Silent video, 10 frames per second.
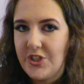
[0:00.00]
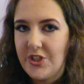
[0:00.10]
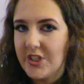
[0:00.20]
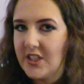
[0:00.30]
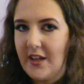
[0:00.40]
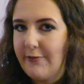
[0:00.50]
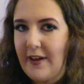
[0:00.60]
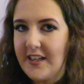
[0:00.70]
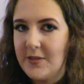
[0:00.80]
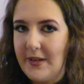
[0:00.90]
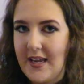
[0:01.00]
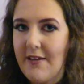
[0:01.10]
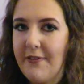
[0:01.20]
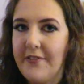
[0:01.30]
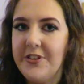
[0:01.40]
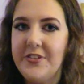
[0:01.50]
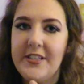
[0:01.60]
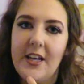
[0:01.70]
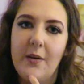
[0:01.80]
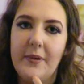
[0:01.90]
doesn't affect me. If I was
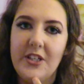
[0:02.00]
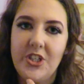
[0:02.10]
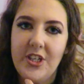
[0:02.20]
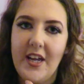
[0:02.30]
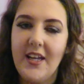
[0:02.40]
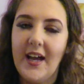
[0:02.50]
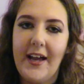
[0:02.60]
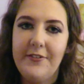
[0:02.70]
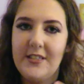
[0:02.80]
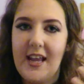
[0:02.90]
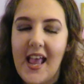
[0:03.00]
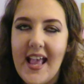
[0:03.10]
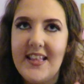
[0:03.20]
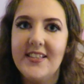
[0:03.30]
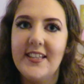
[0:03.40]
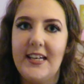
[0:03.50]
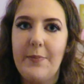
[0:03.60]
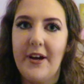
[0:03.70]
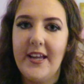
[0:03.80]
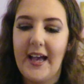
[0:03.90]
using it on my chin, I would instantly
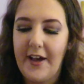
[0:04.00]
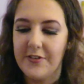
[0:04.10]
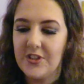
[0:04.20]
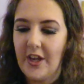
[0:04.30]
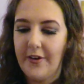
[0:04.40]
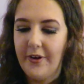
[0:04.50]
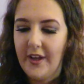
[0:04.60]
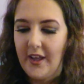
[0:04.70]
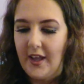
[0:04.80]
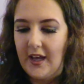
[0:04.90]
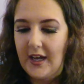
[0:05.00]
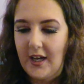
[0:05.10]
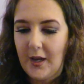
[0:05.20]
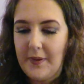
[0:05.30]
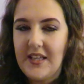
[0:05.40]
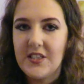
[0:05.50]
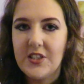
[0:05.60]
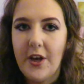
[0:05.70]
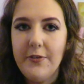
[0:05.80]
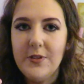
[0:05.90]
break out. So it's
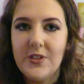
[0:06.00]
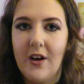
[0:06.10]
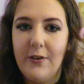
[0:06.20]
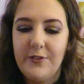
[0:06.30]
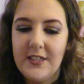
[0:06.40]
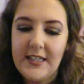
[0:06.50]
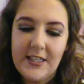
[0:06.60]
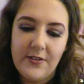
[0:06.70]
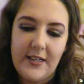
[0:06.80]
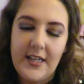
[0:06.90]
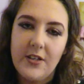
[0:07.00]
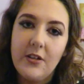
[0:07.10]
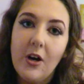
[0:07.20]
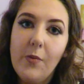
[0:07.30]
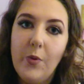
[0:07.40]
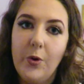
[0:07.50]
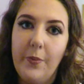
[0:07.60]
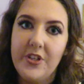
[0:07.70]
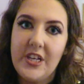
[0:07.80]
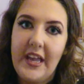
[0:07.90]
so soft. You literally cotton wool
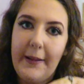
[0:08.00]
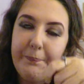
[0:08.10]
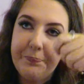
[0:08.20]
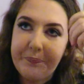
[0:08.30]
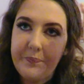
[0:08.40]
bud again,